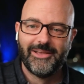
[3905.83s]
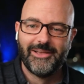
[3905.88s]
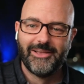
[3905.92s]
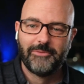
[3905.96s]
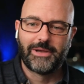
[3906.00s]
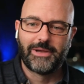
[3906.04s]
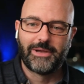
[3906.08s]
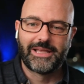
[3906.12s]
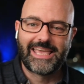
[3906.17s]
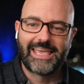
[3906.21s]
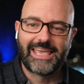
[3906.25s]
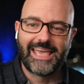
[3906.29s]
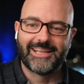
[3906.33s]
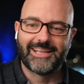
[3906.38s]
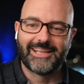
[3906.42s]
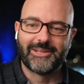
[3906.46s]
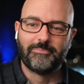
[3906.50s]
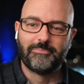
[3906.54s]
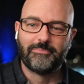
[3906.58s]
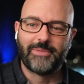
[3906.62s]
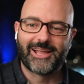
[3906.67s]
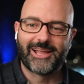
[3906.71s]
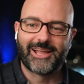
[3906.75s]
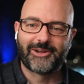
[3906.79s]
My Canon
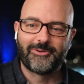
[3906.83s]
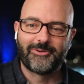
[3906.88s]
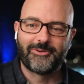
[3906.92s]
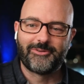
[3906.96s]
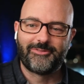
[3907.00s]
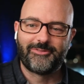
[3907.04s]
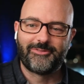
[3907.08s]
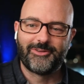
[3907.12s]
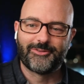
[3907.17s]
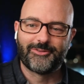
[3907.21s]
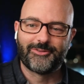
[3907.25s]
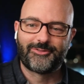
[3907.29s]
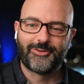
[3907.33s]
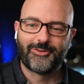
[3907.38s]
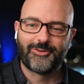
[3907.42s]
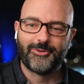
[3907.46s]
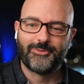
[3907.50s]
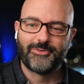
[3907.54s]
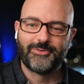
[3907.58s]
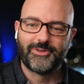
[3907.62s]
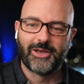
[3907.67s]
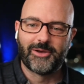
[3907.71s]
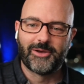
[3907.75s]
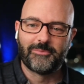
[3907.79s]
battery feels so
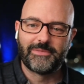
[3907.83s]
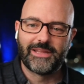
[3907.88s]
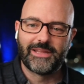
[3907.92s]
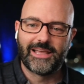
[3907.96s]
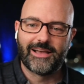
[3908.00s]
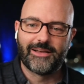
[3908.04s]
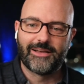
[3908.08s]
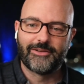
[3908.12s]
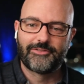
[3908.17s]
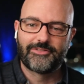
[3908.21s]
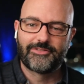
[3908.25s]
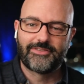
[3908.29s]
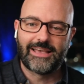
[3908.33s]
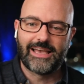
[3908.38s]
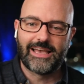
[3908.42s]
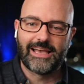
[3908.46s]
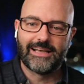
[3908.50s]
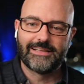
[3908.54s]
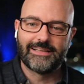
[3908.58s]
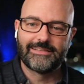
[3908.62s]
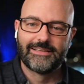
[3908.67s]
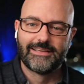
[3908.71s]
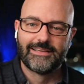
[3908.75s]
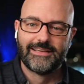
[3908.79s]
dumb now.
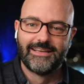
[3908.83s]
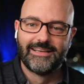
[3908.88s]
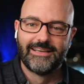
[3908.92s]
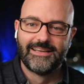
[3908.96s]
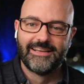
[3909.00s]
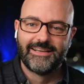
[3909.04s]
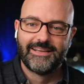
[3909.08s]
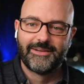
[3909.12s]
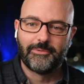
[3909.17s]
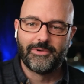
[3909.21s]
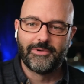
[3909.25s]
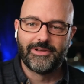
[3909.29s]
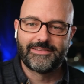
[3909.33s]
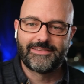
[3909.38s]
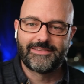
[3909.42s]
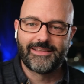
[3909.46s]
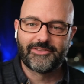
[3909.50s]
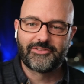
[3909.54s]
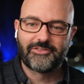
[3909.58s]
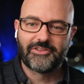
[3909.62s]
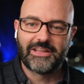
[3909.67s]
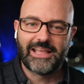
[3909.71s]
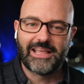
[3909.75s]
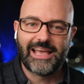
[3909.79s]
Sad. Well, it
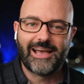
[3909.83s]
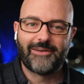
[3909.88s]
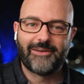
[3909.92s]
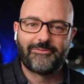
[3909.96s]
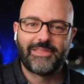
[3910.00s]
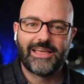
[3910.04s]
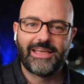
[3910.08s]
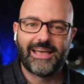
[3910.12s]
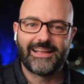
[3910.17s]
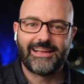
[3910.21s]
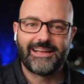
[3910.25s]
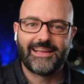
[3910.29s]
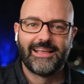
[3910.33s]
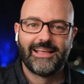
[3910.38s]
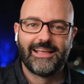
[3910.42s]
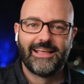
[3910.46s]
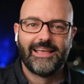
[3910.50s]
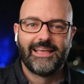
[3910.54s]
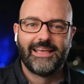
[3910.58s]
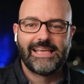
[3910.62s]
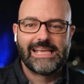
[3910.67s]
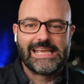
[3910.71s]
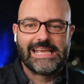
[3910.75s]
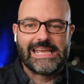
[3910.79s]
doesn't have that
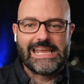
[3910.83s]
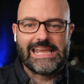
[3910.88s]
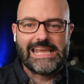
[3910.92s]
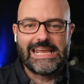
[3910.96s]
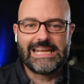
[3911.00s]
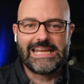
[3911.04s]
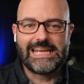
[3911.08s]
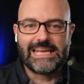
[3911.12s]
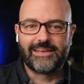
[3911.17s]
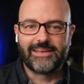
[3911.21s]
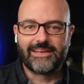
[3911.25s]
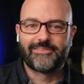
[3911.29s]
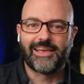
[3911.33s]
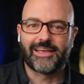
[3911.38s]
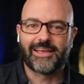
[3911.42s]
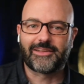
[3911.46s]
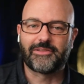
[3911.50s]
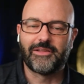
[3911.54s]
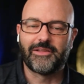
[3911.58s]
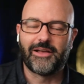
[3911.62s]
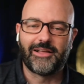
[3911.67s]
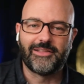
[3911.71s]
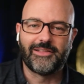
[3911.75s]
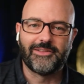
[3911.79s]
heating
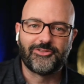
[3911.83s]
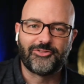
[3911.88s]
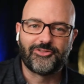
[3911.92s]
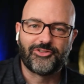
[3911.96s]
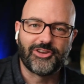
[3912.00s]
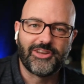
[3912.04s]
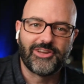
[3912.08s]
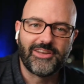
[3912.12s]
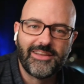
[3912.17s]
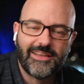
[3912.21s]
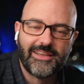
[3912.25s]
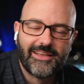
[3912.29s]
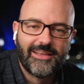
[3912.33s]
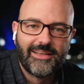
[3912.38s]
technology.